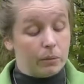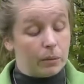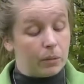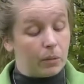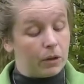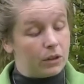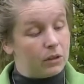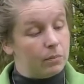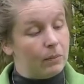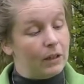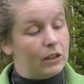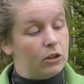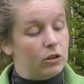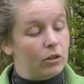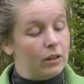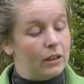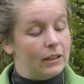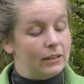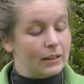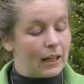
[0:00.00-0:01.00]
We want to make
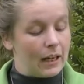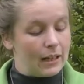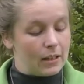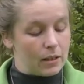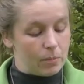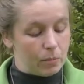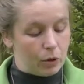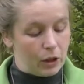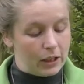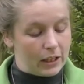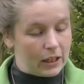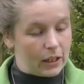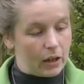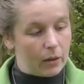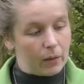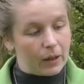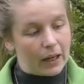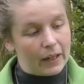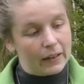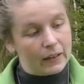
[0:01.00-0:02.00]
sure these guys are breeding
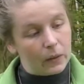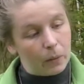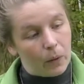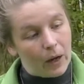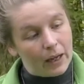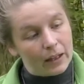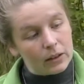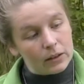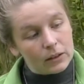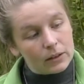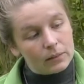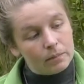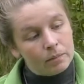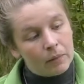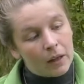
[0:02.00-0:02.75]
okay in the wild.